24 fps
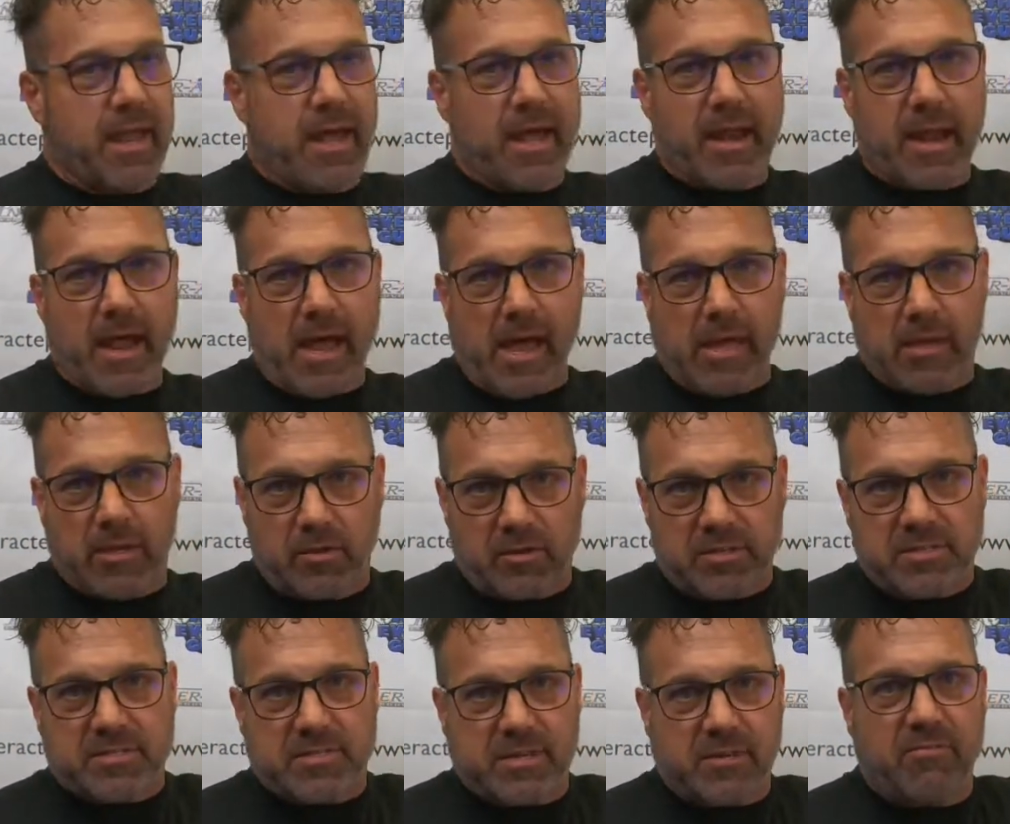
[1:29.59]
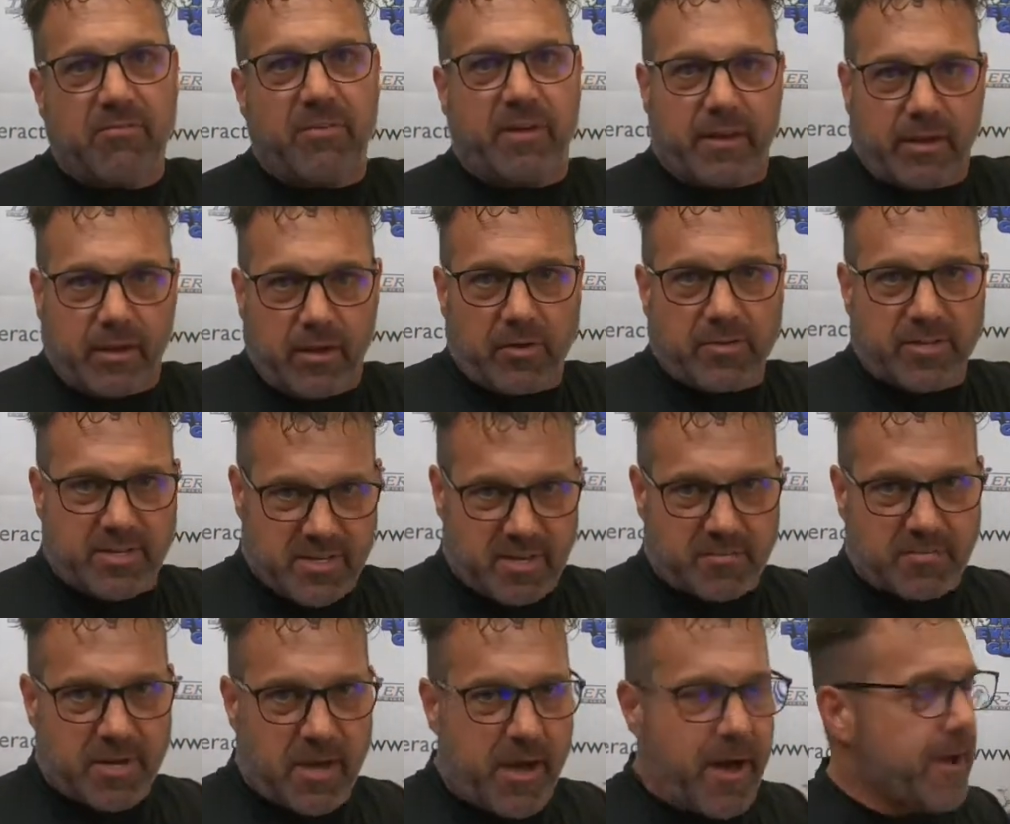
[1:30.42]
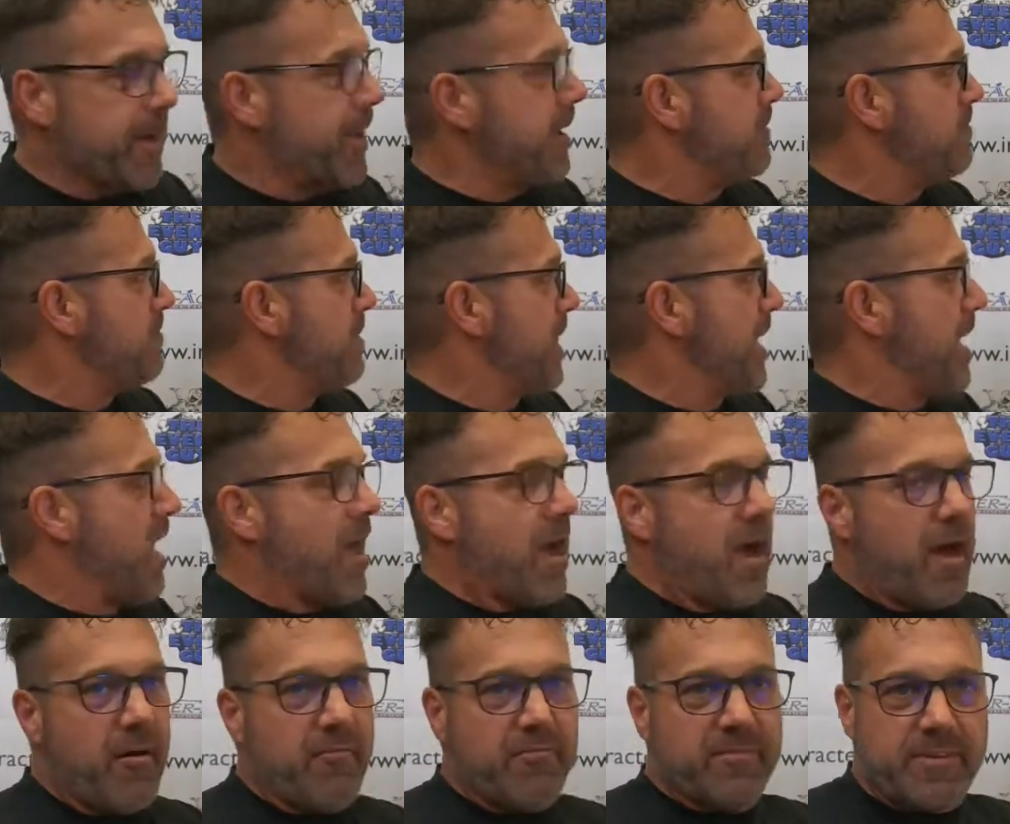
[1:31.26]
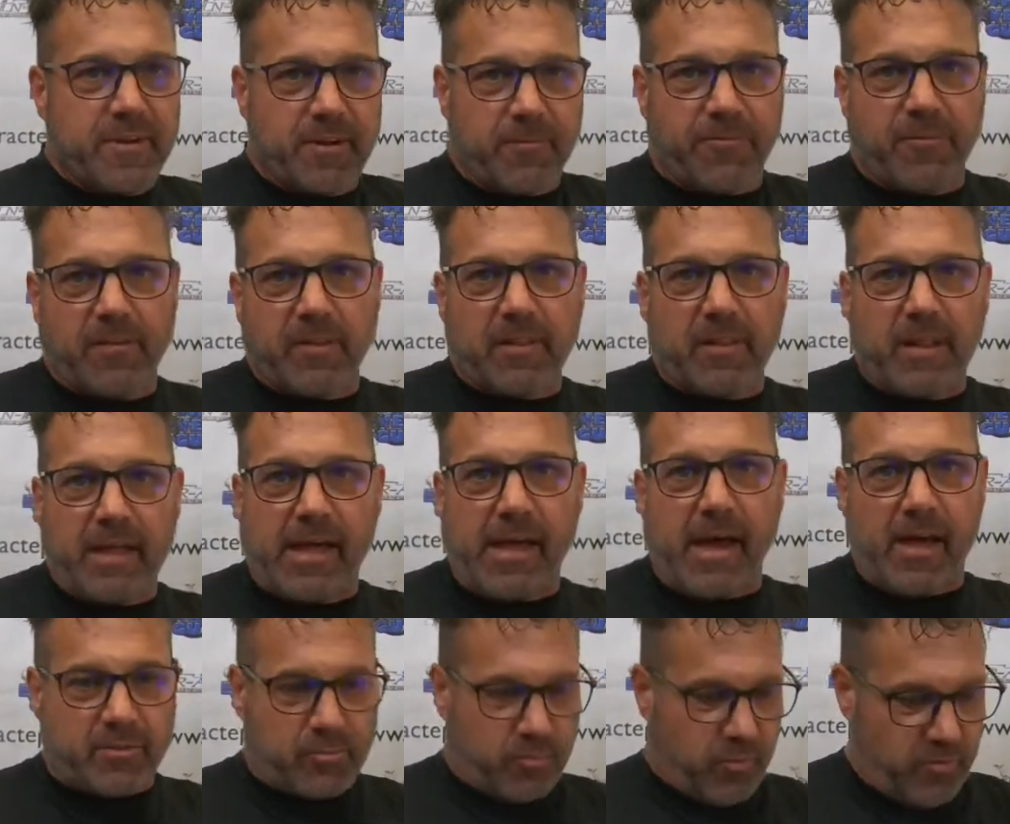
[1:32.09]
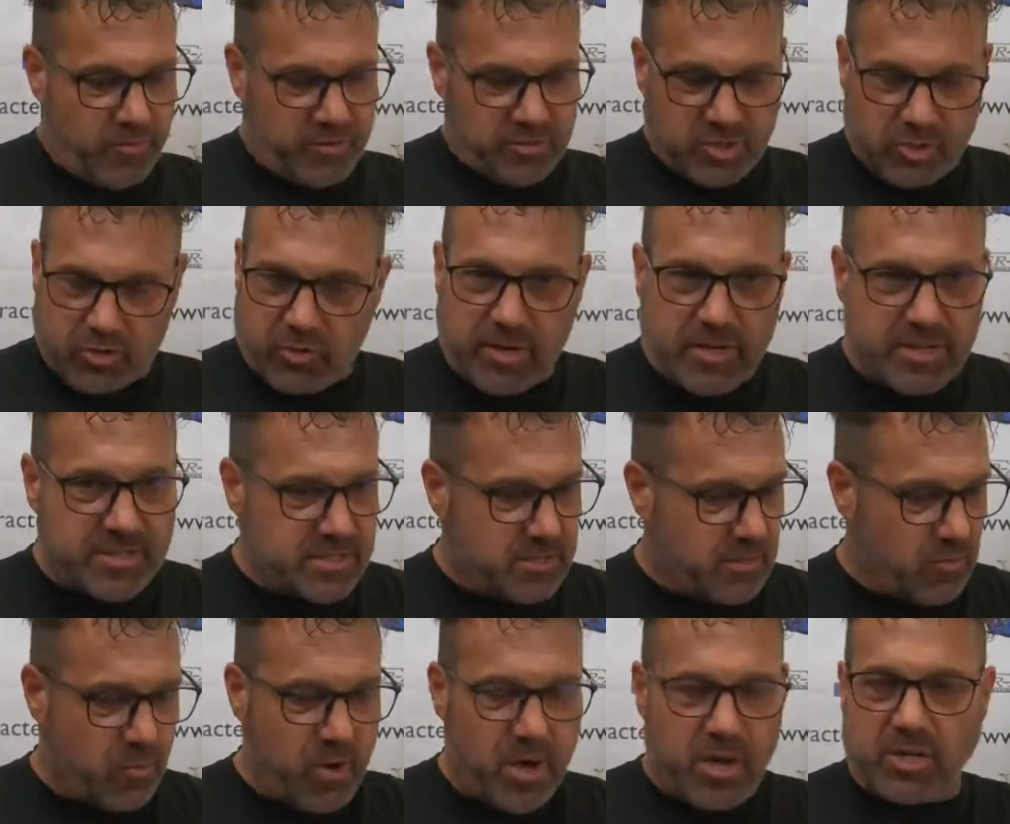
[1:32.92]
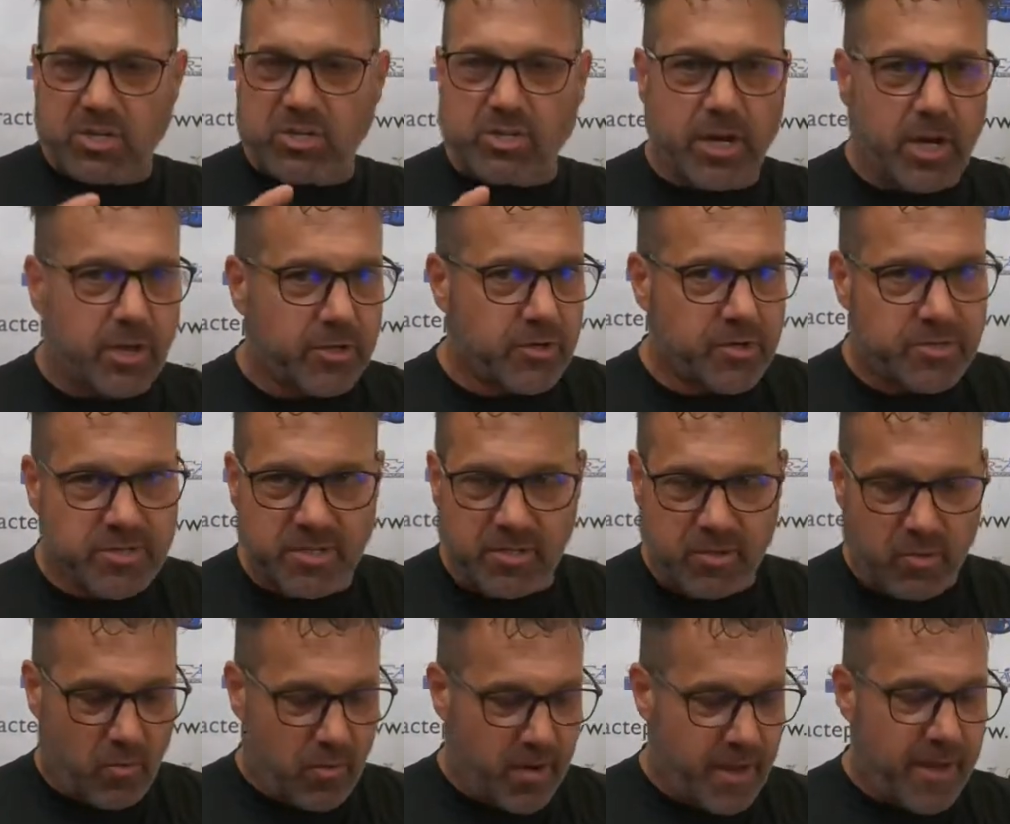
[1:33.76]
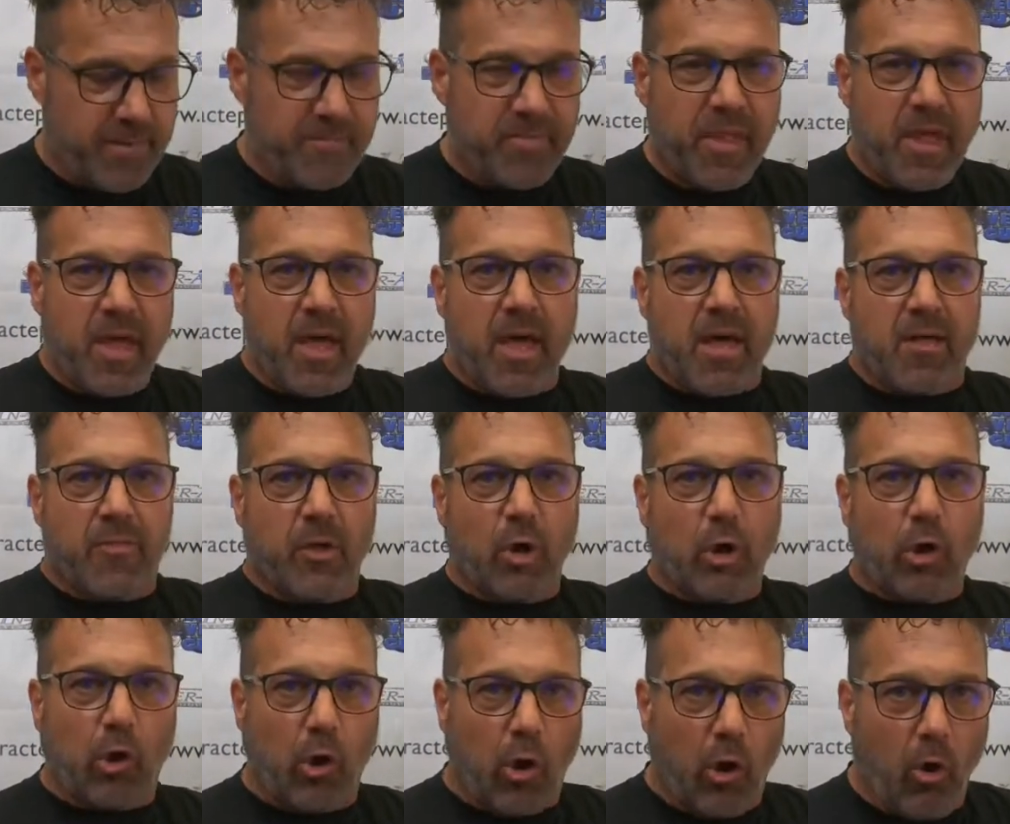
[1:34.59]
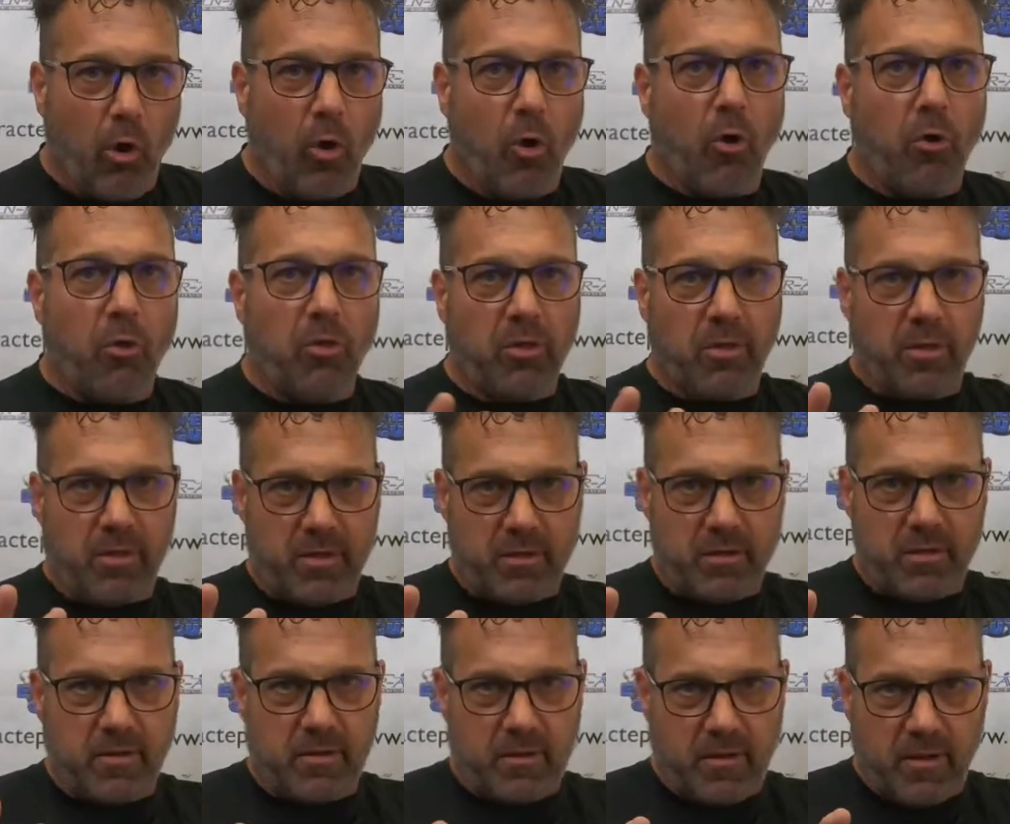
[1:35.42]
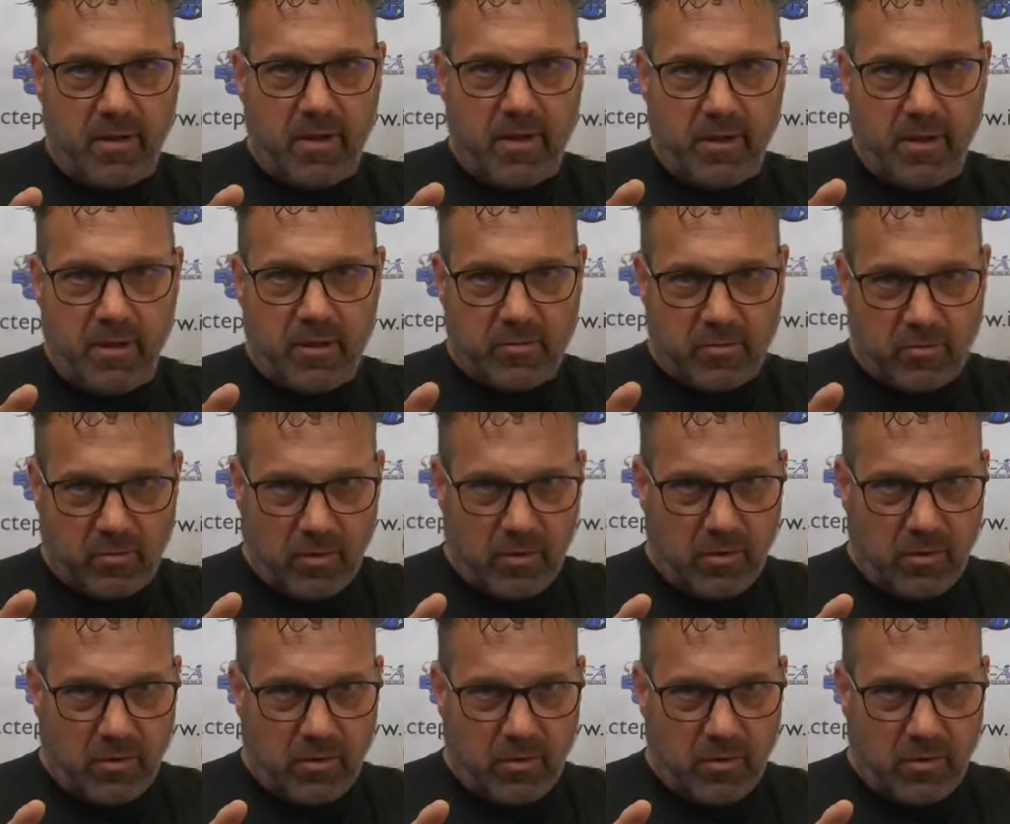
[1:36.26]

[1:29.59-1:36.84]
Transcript: and you'll see videos as I'm talking of different layouts where there's trees in the way, shelters in the way. The goal is,